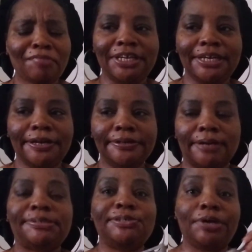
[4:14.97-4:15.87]
I'm still
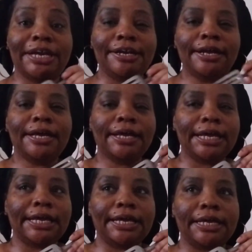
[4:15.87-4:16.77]
getting
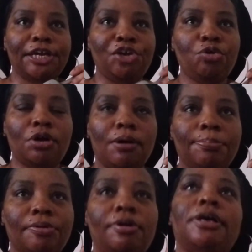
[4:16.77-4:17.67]
cucumber.
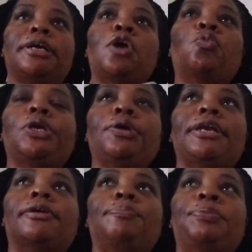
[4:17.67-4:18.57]
Cause when you eat a
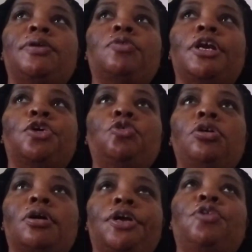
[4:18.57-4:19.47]
pickle and a
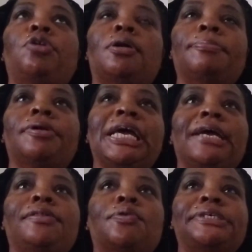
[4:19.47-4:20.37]
cucumber, even though it's
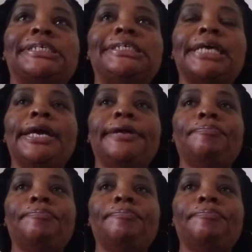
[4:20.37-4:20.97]
the same,